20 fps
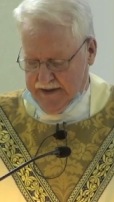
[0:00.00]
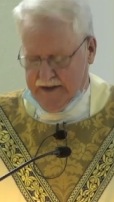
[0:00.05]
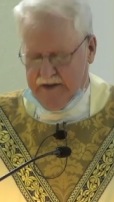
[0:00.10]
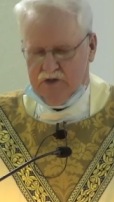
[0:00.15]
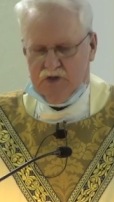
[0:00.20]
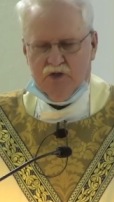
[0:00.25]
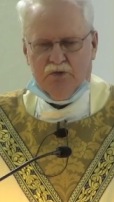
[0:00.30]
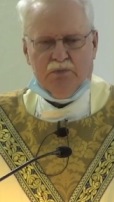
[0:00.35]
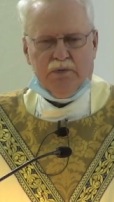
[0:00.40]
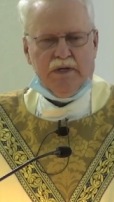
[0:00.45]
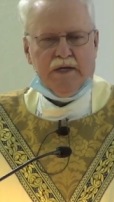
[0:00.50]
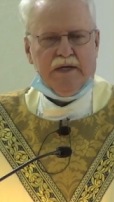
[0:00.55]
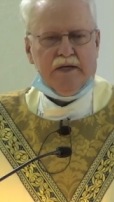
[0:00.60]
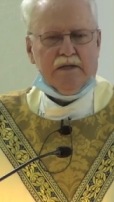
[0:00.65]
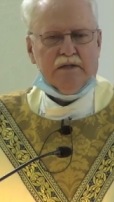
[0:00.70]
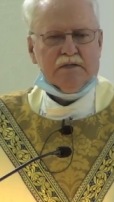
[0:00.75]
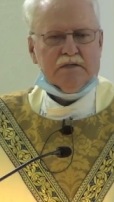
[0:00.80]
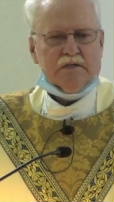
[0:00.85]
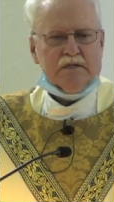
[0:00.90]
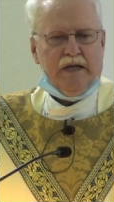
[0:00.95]
uh, needs to
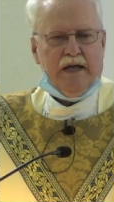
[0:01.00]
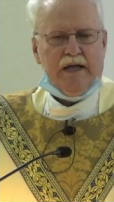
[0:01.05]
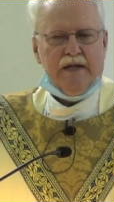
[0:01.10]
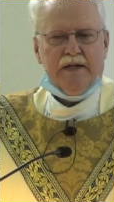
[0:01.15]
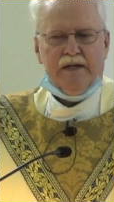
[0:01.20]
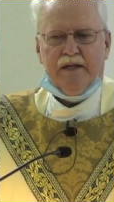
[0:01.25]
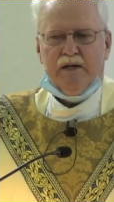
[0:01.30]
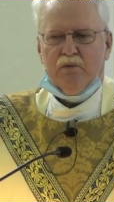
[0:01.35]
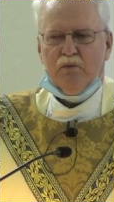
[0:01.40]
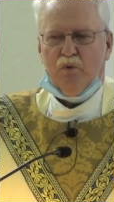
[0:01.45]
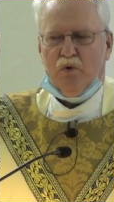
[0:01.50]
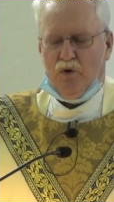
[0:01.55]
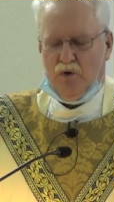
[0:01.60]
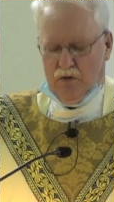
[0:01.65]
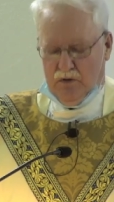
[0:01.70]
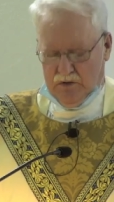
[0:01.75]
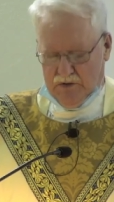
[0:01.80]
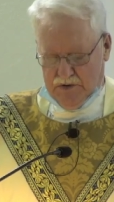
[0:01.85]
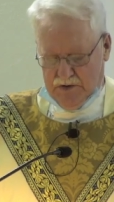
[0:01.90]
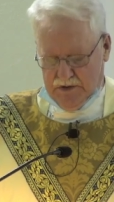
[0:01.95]
be said
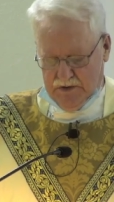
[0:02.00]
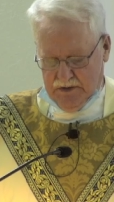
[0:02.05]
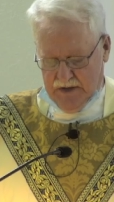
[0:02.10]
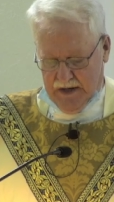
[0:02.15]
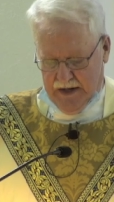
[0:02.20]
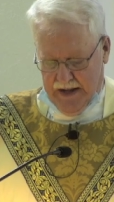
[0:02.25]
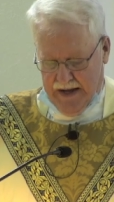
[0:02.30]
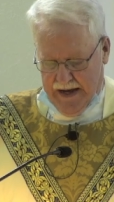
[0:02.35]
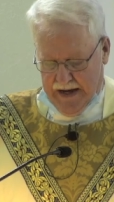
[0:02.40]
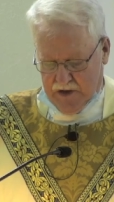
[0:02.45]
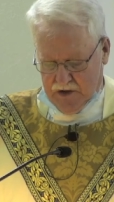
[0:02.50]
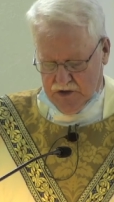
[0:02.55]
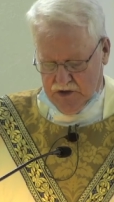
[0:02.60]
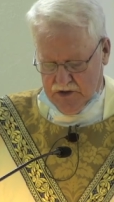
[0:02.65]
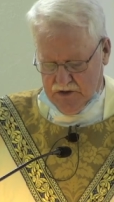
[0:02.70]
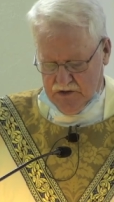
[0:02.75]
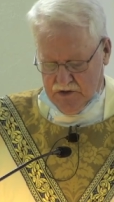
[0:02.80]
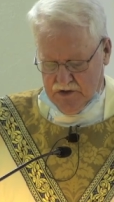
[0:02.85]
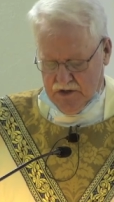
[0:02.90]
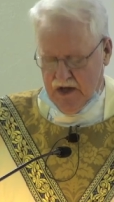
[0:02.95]
in words and
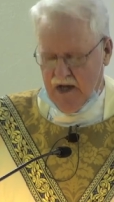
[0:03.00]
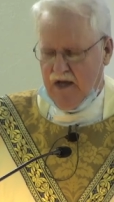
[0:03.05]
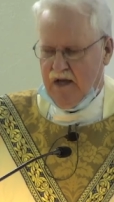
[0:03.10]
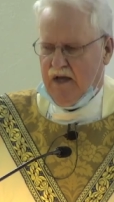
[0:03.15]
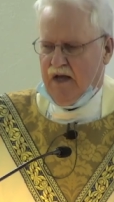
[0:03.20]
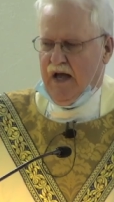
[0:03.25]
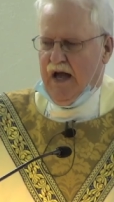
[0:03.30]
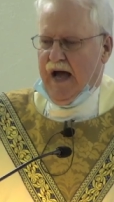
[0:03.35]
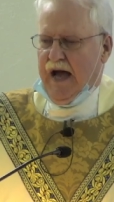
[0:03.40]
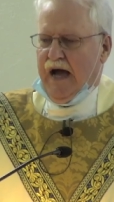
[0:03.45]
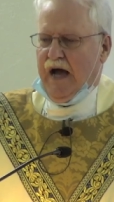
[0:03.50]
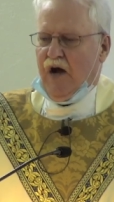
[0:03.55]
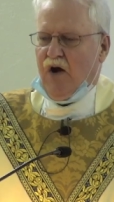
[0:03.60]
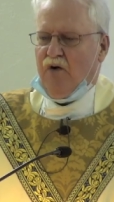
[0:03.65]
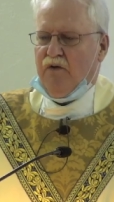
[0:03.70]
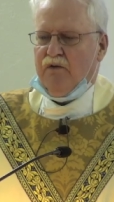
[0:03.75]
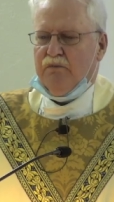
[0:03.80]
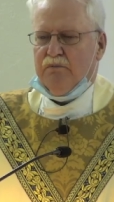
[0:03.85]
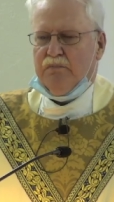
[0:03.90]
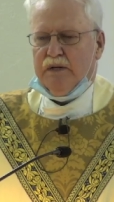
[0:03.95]
actions
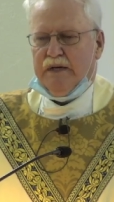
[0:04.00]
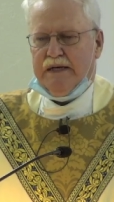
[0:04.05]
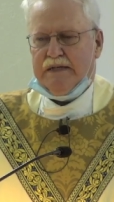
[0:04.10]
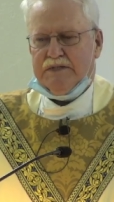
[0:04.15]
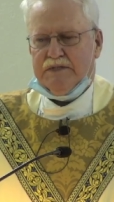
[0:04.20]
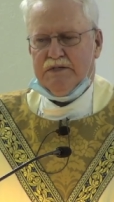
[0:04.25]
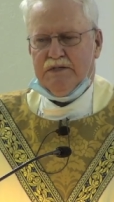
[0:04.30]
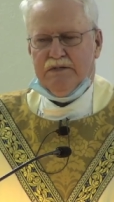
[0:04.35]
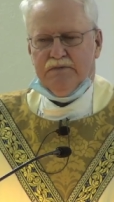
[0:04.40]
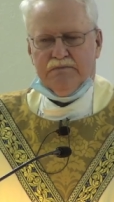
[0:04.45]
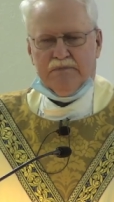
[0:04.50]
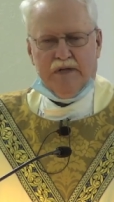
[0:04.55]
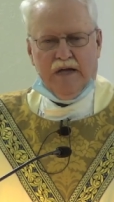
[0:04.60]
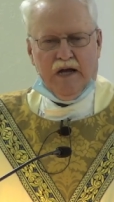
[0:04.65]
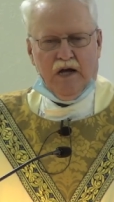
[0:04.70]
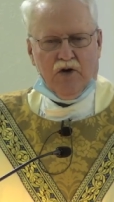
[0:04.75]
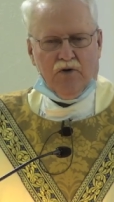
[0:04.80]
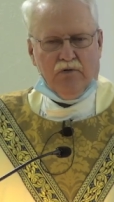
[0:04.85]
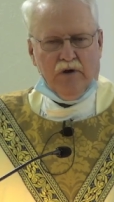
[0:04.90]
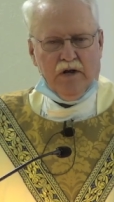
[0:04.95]
how blessed,
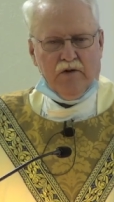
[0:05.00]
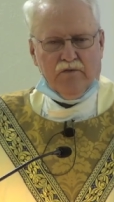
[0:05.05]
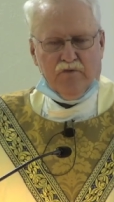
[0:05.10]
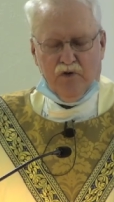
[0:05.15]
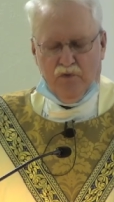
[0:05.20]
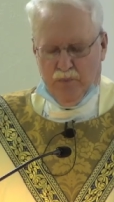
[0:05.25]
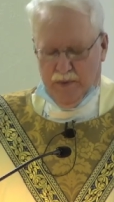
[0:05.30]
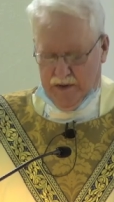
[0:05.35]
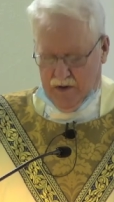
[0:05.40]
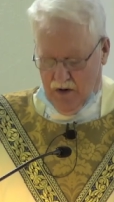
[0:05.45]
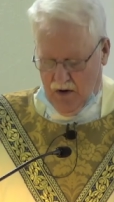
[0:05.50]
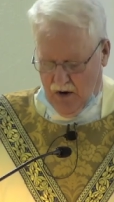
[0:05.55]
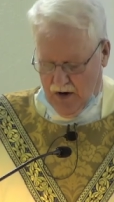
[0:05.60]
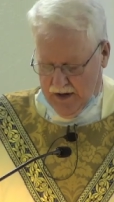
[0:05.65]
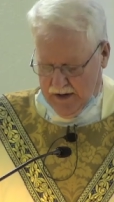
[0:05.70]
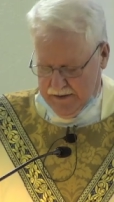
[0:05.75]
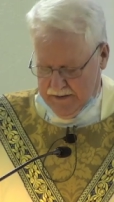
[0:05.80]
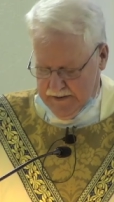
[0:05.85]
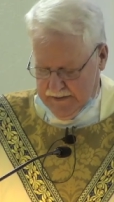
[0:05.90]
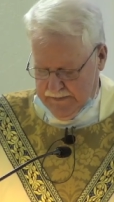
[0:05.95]
how grateful
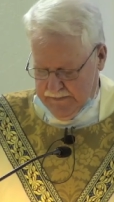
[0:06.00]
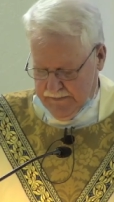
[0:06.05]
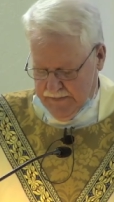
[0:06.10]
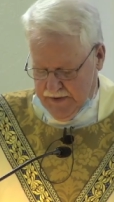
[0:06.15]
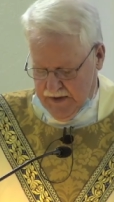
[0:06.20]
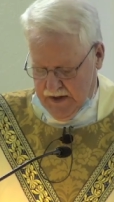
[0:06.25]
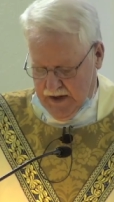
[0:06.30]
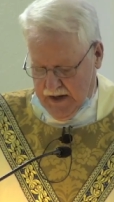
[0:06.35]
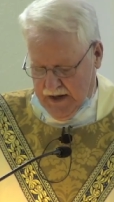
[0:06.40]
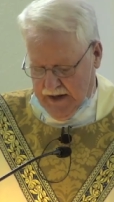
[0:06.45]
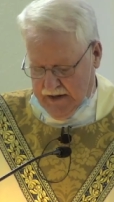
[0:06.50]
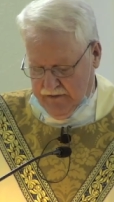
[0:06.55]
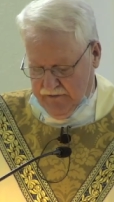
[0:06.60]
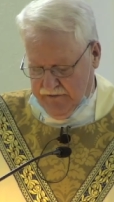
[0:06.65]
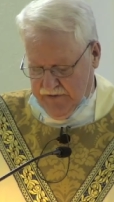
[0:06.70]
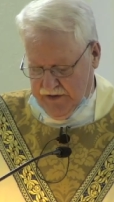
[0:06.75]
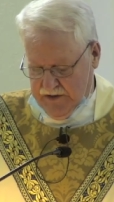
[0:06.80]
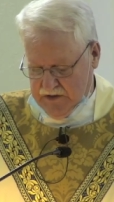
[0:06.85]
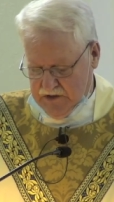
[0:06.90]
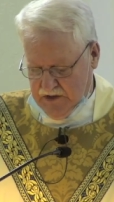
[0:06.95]
we are.
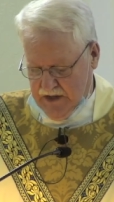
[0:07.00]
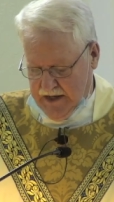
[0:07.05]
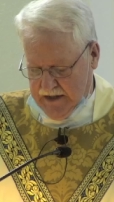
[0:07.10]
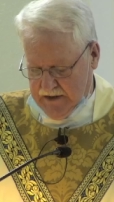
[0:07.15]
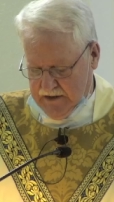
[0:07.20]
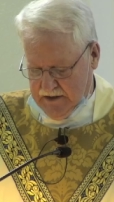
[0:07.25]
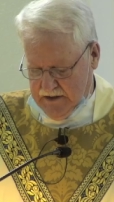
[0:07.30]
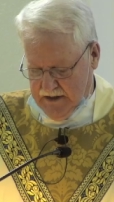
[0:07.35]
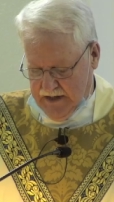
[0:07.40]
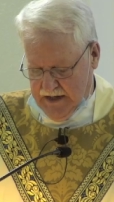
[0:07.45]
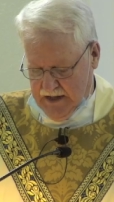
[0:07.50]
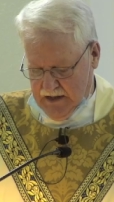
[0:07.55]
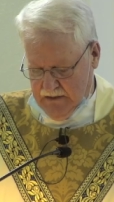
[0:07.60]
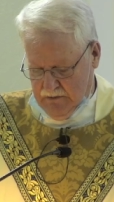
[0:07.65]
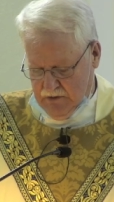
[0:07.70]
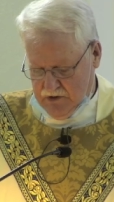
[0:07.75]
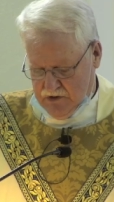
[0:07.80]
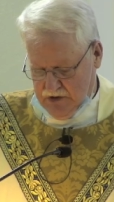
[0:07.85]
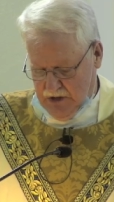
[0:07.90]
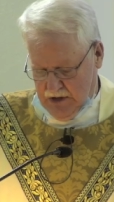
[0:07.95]
And feasts like
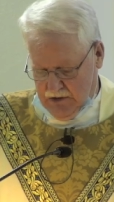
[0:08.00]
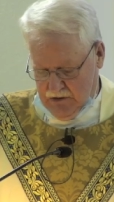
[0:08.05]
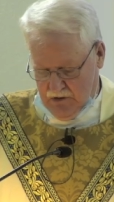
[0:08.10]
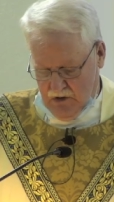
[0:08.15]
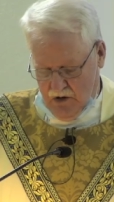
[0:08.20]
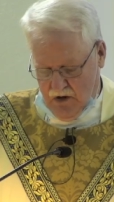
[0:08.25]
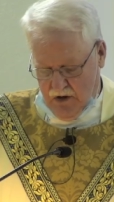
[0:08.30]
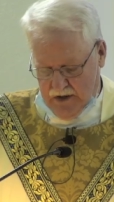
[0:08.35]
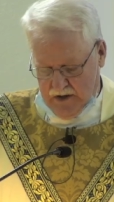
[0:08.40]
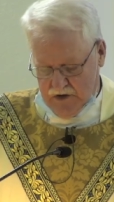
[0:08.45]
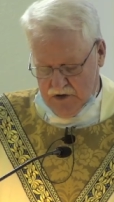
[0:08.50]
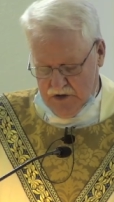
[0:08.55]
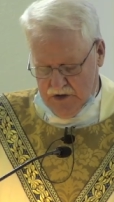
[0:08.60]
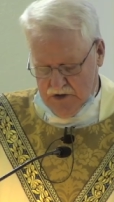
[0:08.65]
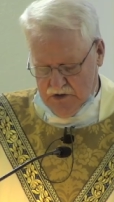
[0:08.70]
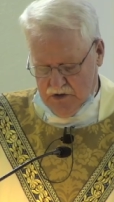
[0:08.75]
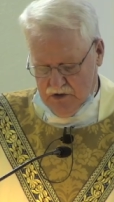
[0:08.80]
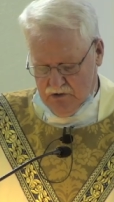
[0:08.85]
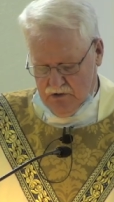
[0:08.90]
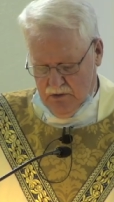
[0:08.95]
today, the most sacred
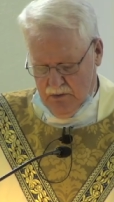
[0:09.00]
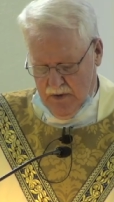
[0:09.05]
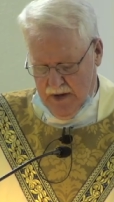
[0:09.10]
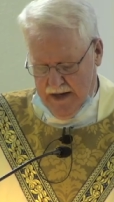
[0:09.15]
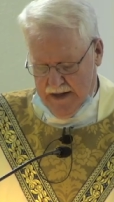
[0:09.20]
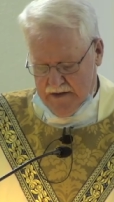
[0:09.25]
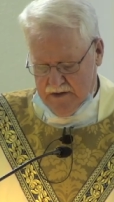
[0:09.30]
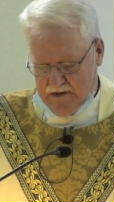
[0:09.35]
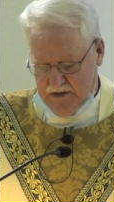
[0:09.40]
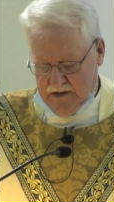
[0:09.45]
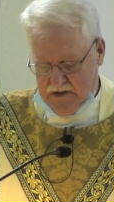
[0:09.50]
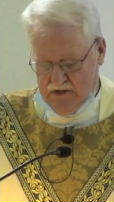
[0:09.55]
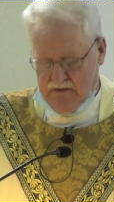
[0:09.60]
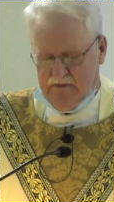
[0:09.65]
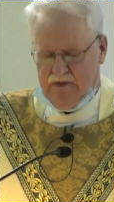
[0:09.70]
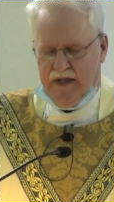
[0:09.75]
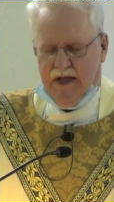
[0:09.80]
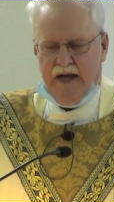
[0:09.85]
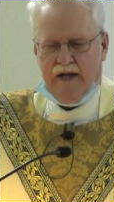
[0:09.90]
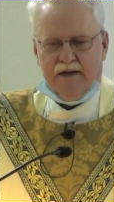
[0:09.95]
heart of Jesus
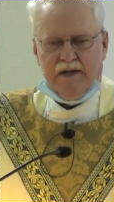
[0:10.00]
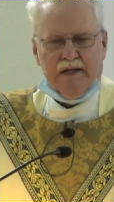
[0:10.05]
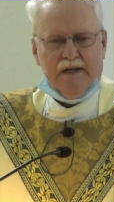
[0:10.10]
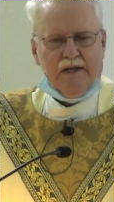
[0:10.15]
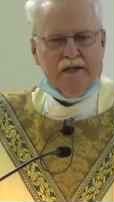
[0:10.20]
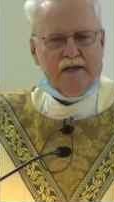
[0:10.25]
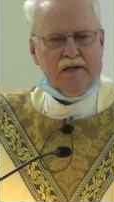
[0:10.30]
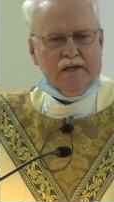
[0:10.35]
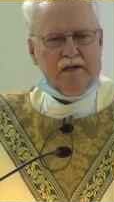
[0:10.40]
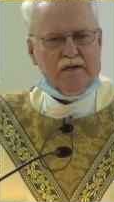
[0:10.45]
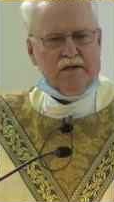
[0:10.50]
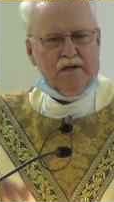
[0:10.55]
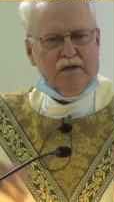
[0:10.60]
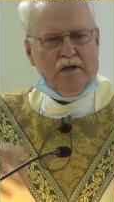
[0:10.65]
reminds us of that